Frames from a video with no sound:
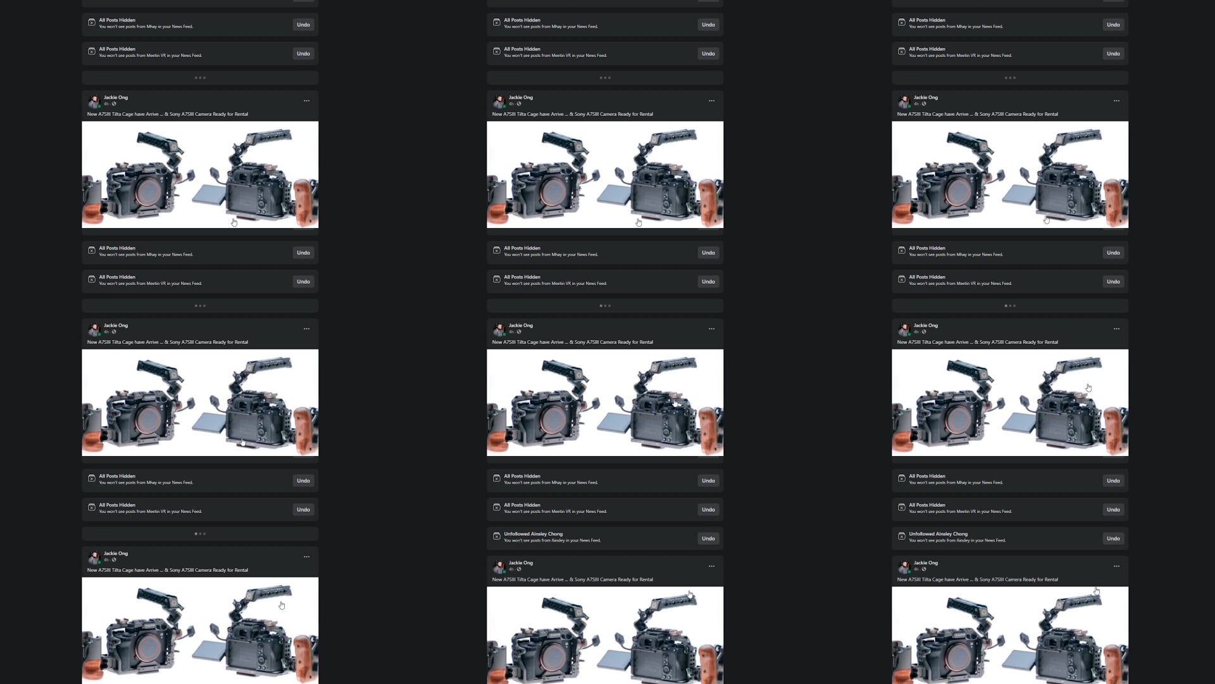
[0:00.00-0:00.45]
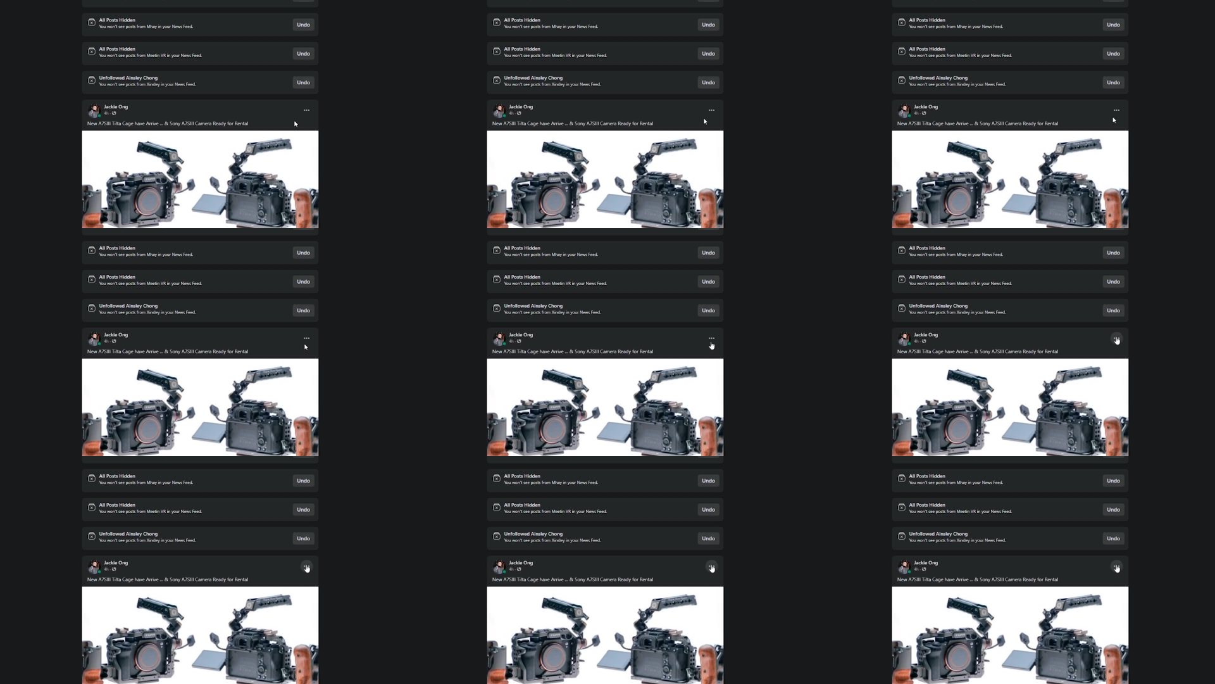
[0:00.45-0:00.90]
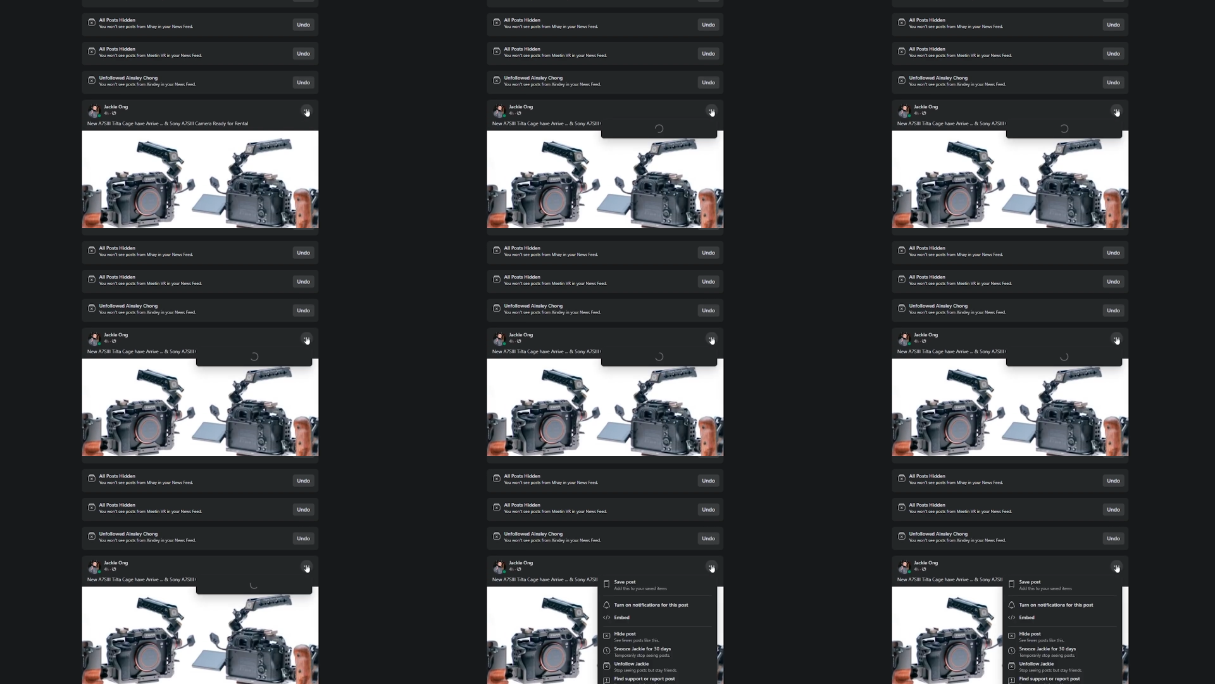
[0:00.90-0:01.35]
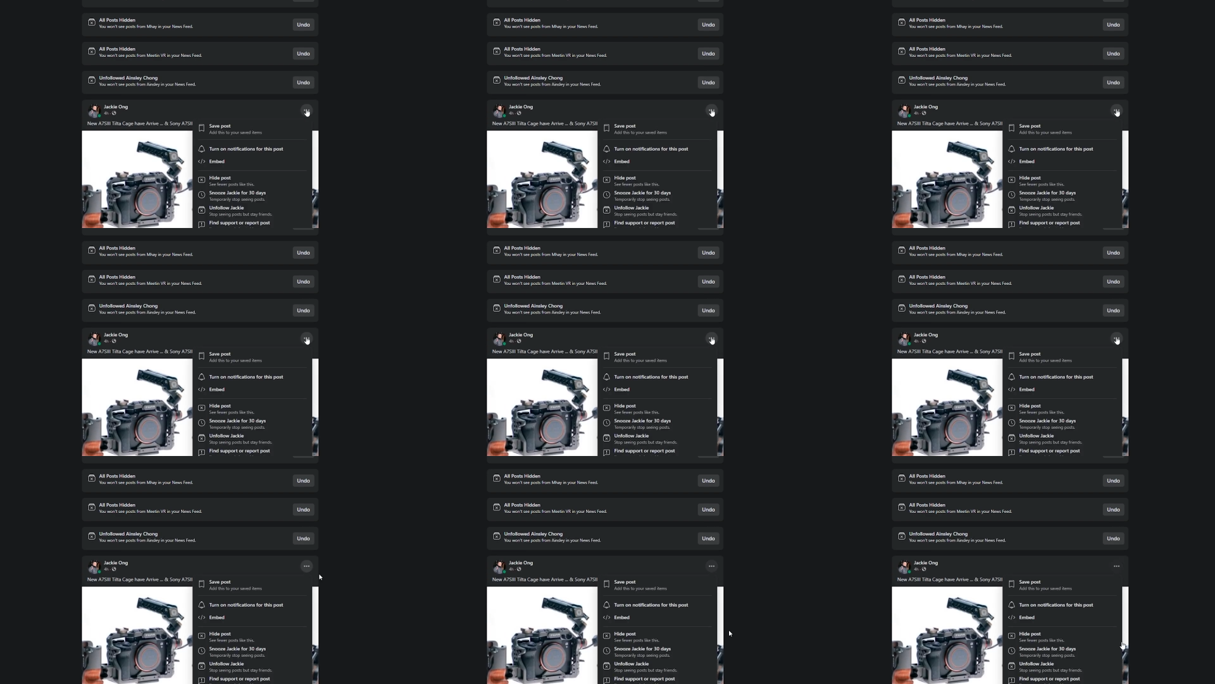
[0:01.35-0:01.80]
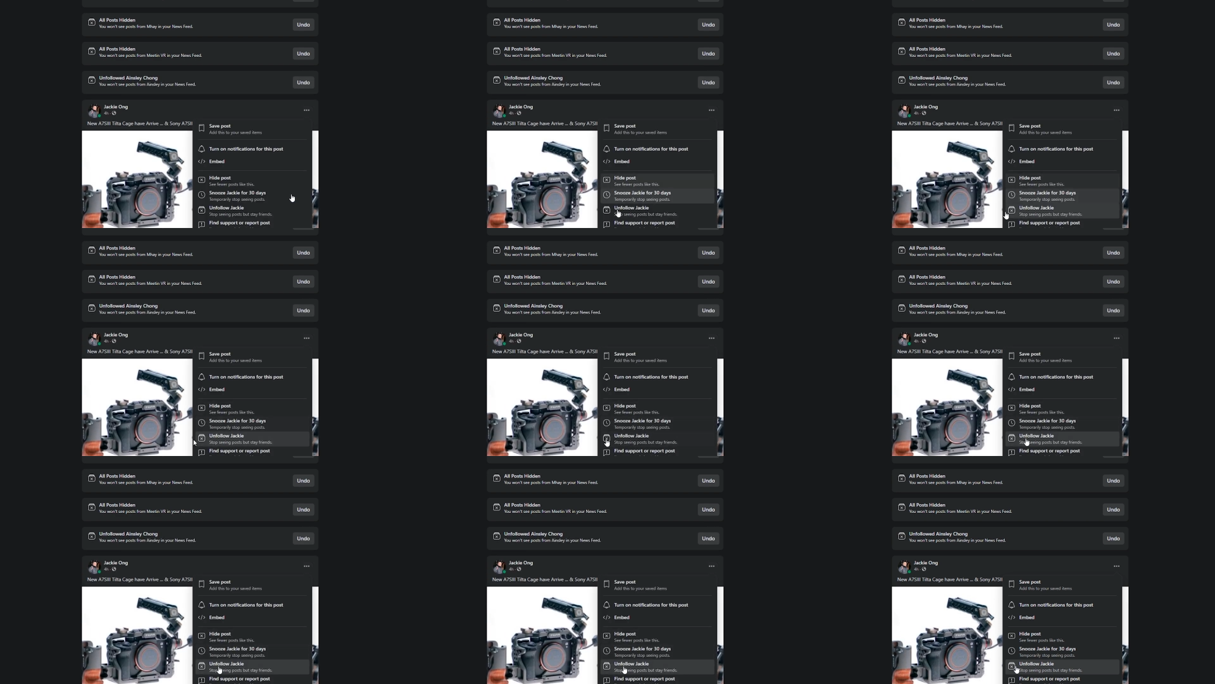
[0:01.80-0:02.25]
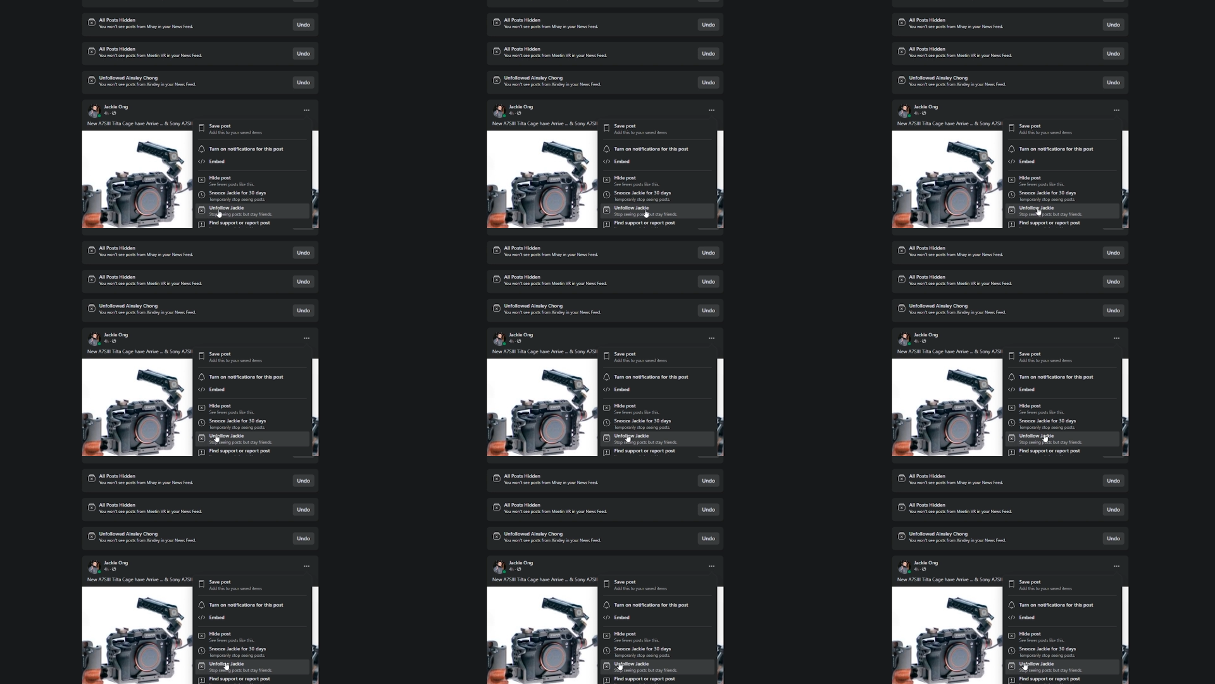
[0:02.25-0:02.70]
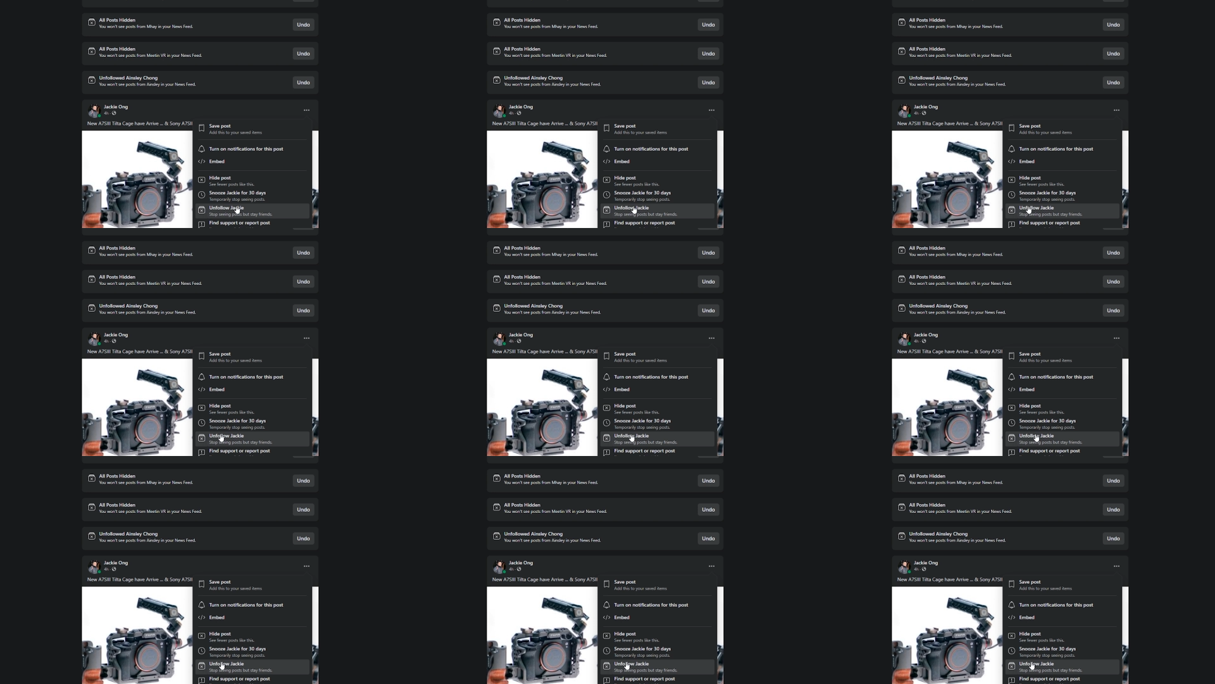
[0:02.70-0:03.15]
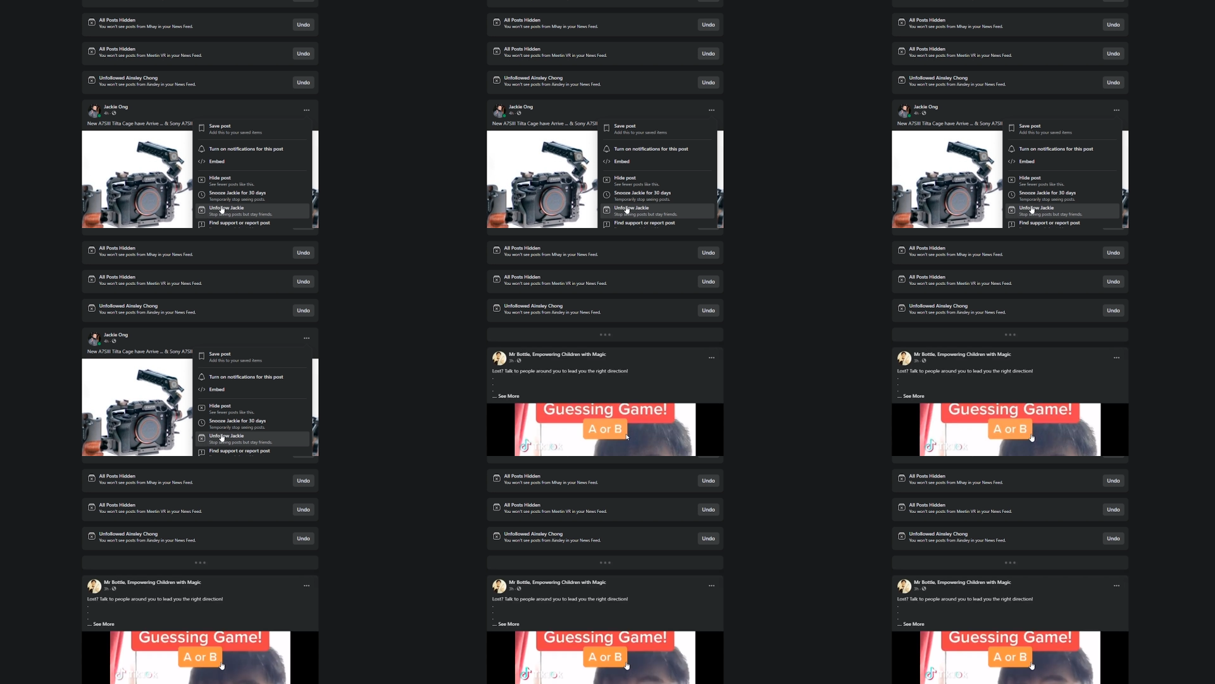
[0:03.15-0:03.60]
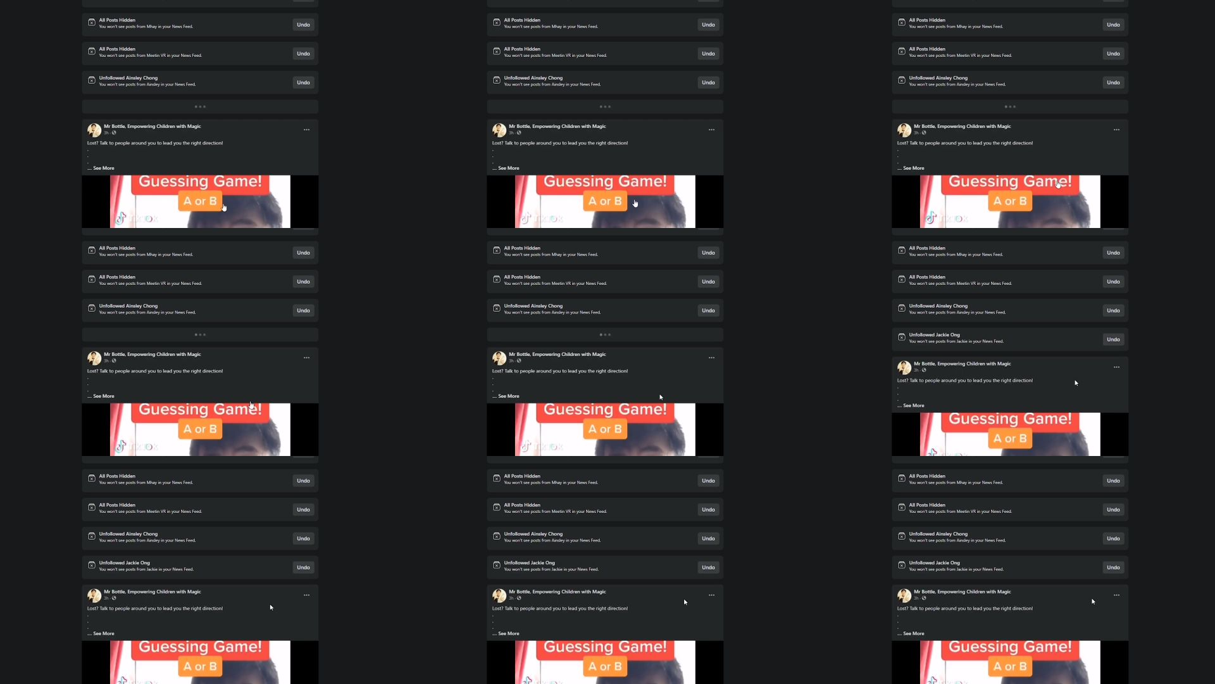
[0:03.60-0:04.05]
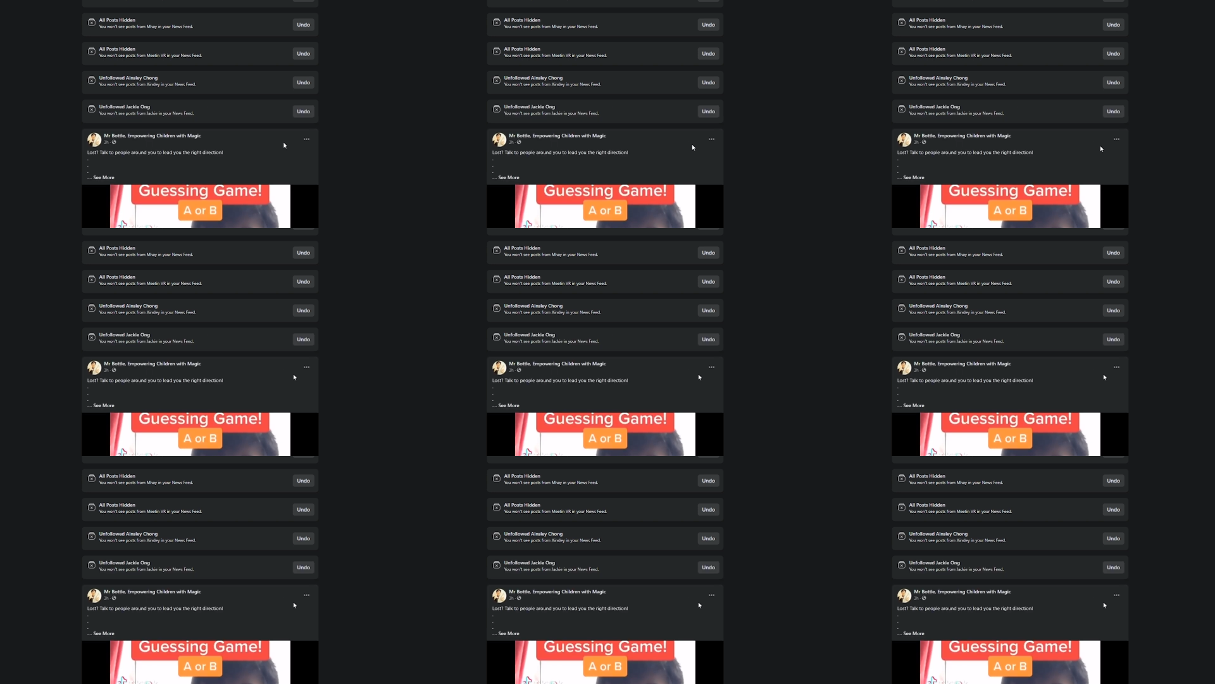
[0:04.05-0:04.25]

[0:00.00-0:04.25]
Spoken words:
Nobody's mouth can be seen.